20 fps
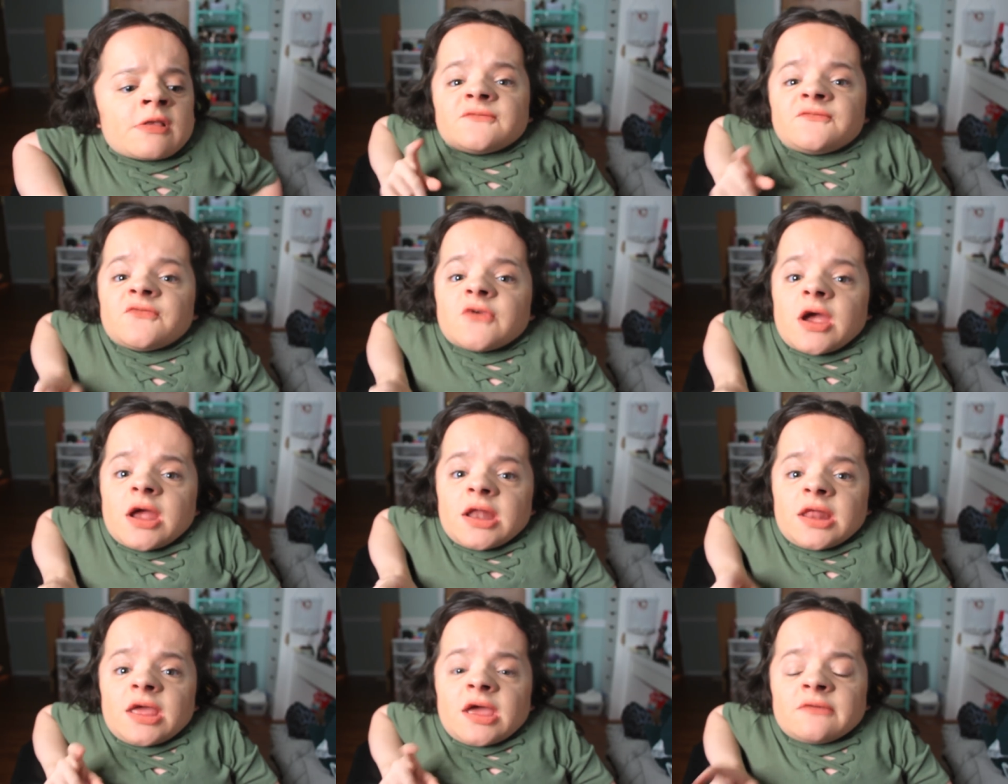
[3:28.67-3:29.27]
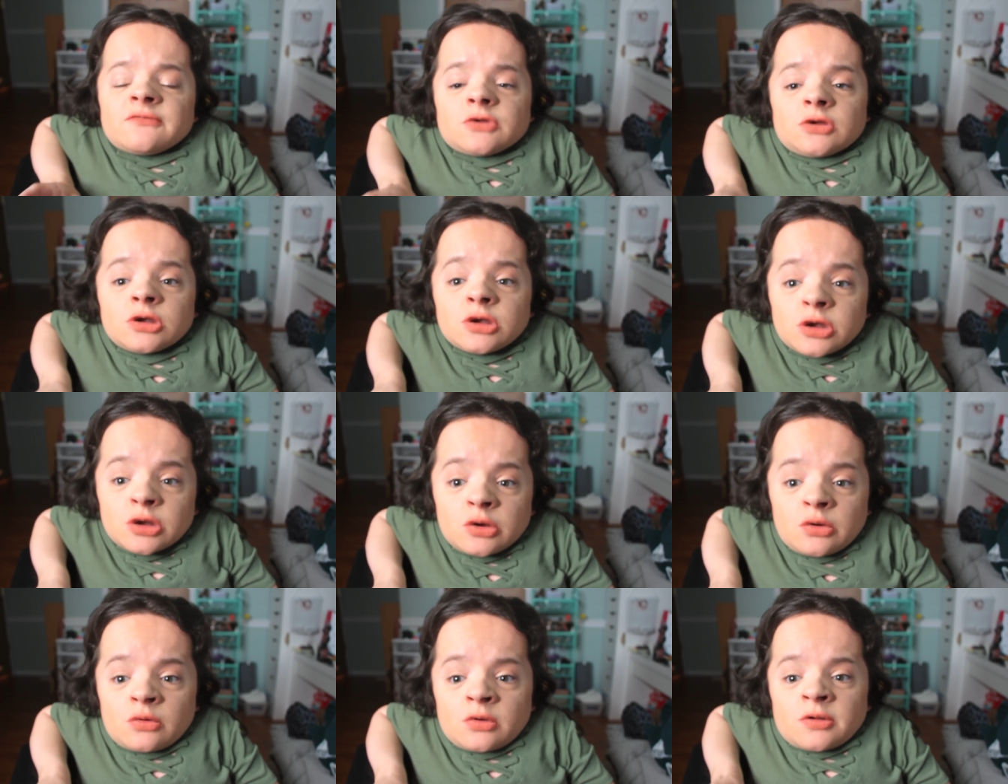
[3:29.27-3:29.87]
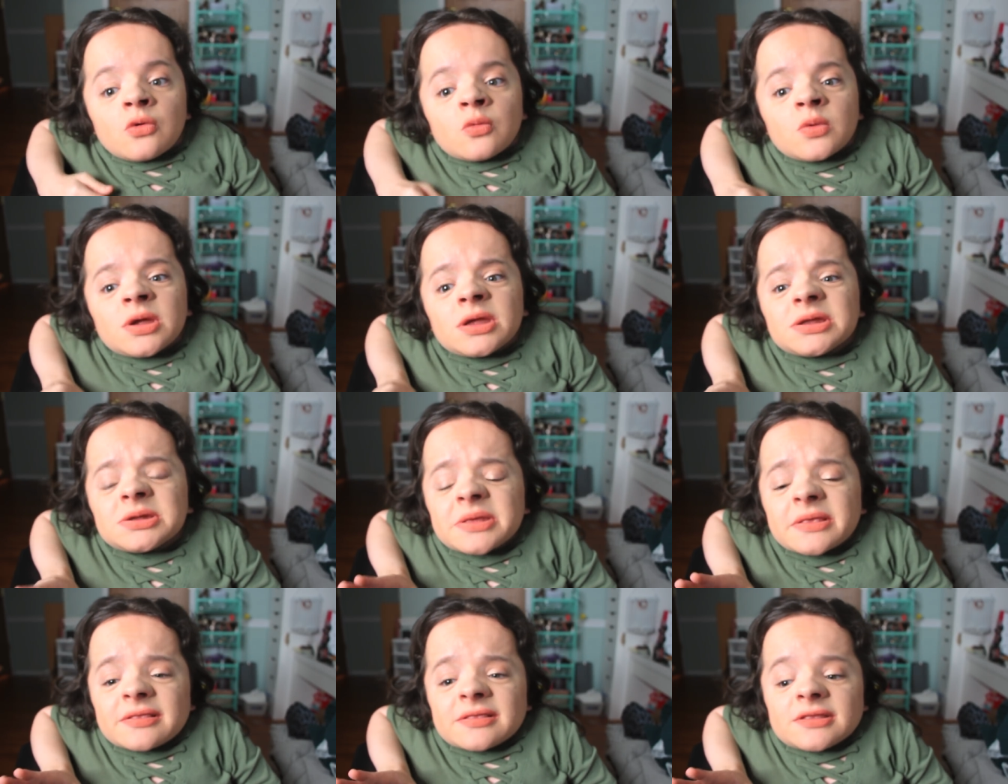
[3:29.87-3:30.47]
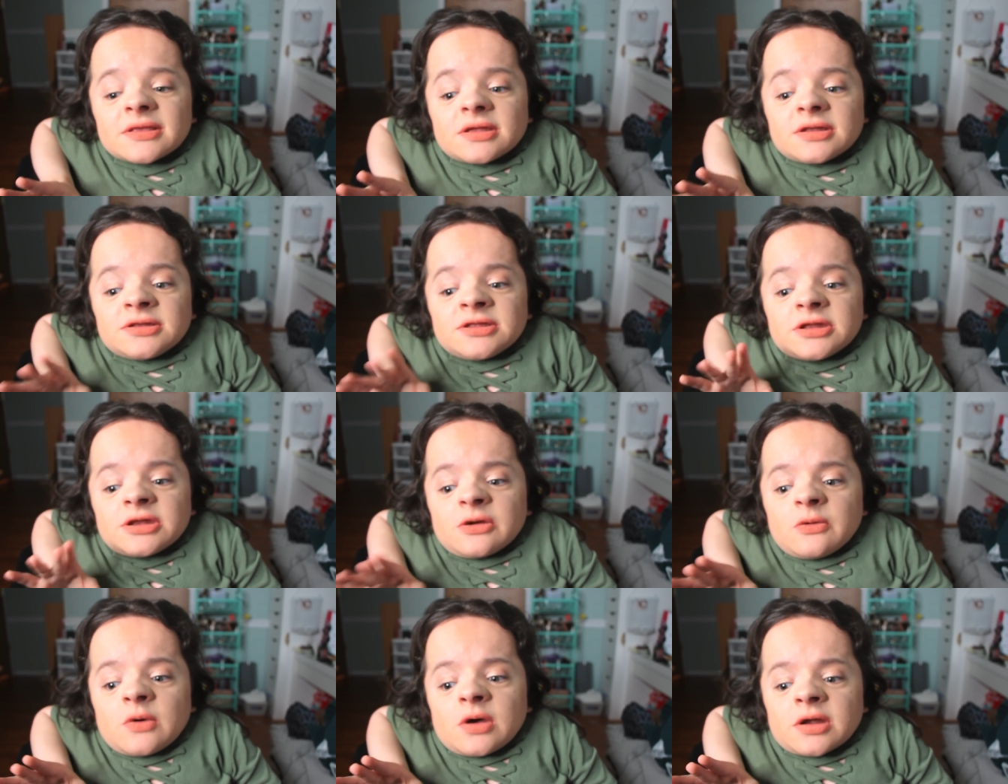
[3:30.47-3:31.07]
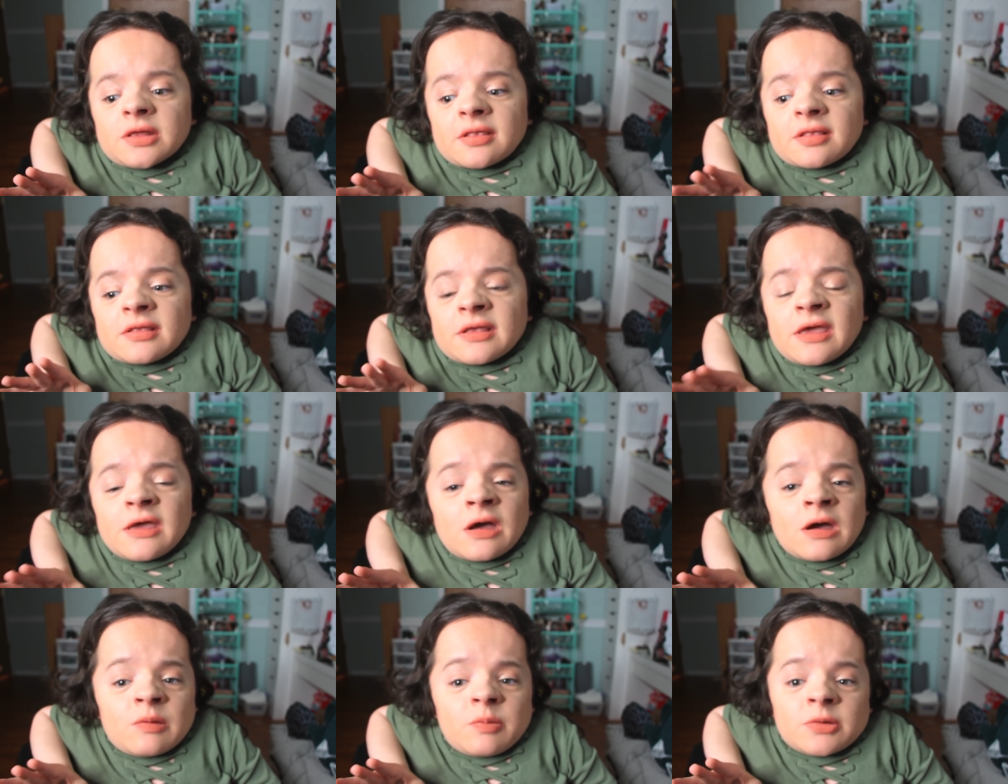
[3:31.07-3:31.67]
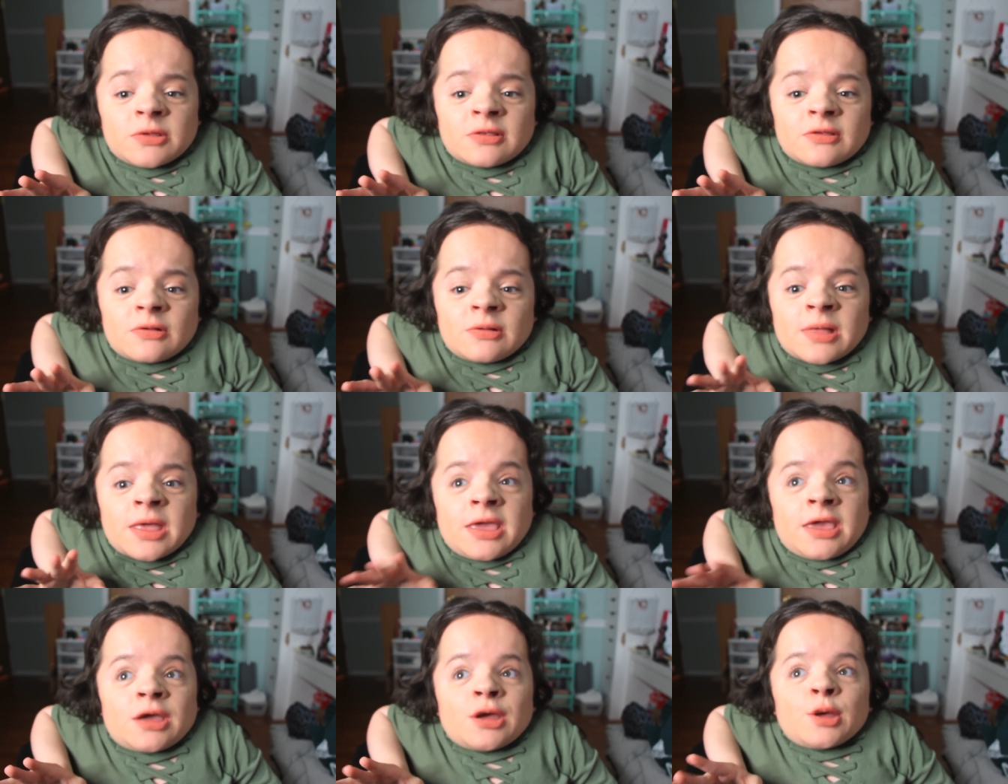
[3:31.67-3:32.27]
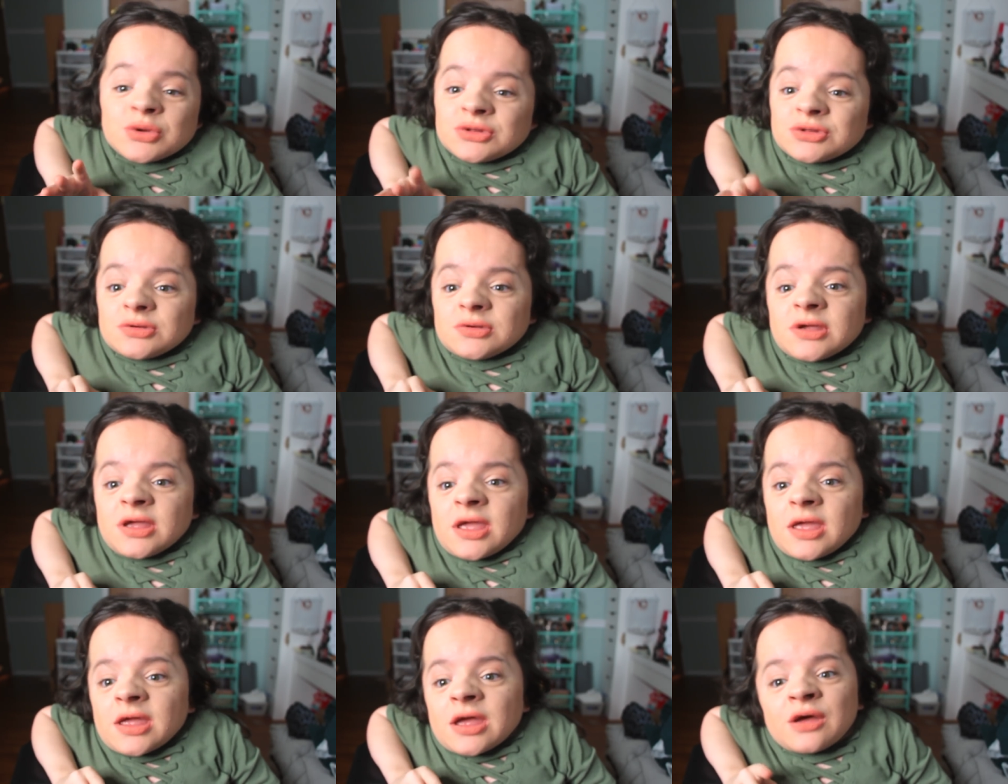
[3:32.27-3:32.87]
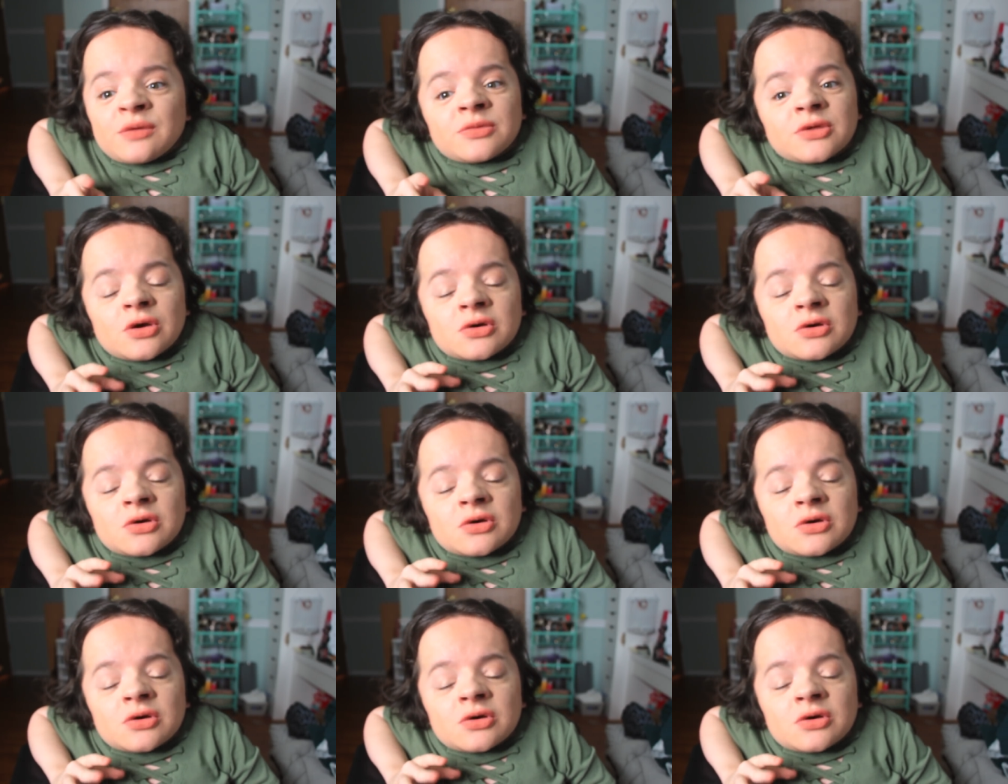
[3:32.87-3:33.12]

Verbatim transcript: On Friday afternoon, we just didn't want to stay up until like 2 3 a.m.